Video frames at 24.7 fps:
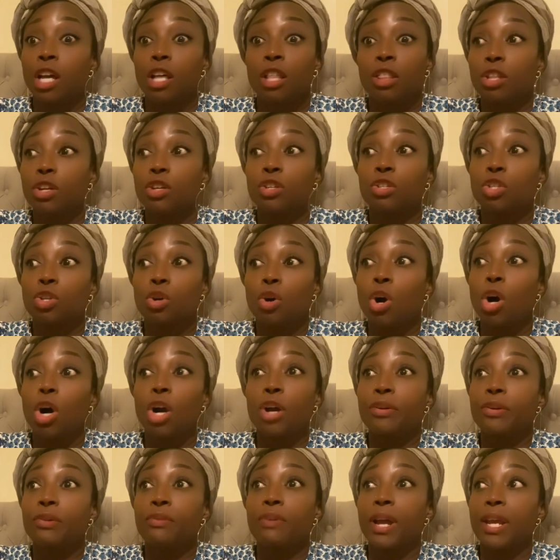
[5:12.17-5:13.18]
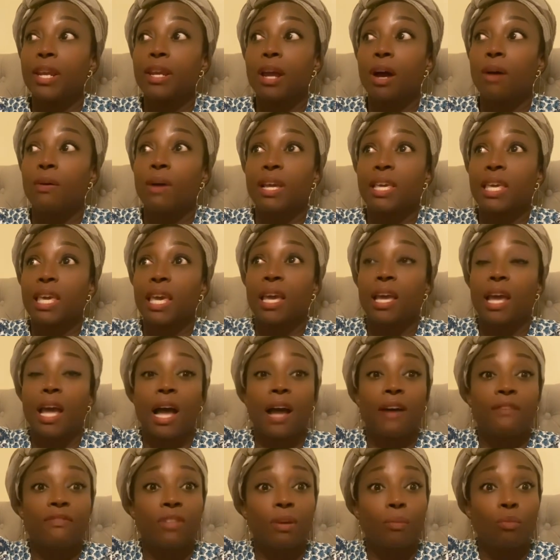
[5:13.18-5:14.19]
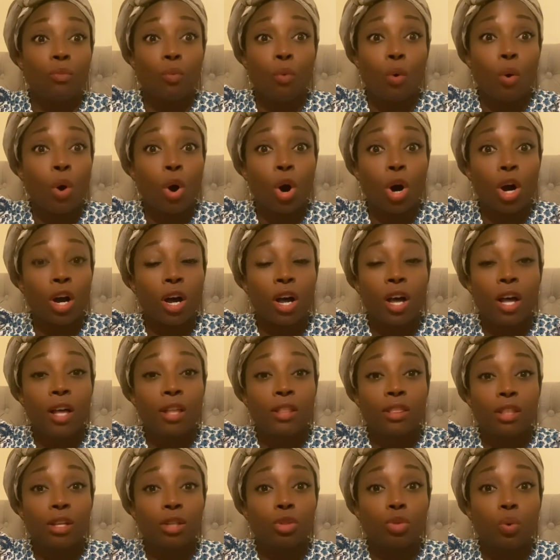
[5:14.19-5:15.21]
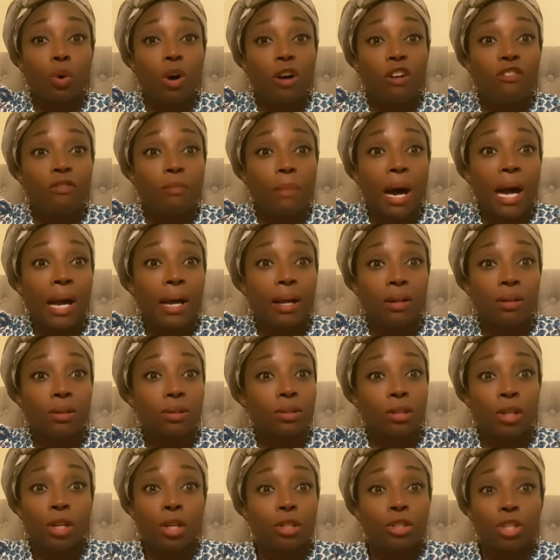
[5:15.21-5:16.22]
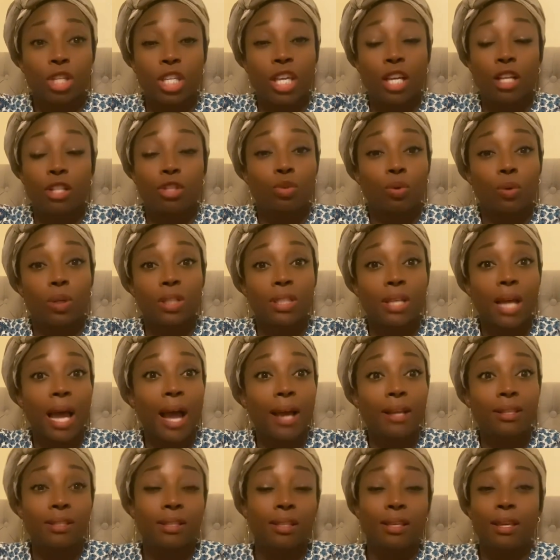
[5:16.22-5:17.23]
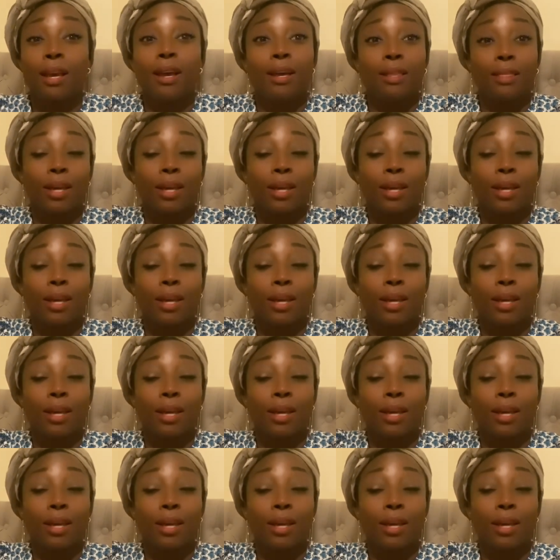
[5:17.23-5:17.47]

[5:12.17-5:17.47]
They're so hungry right now. I can't have them walk the 12 miles to get to a taxi,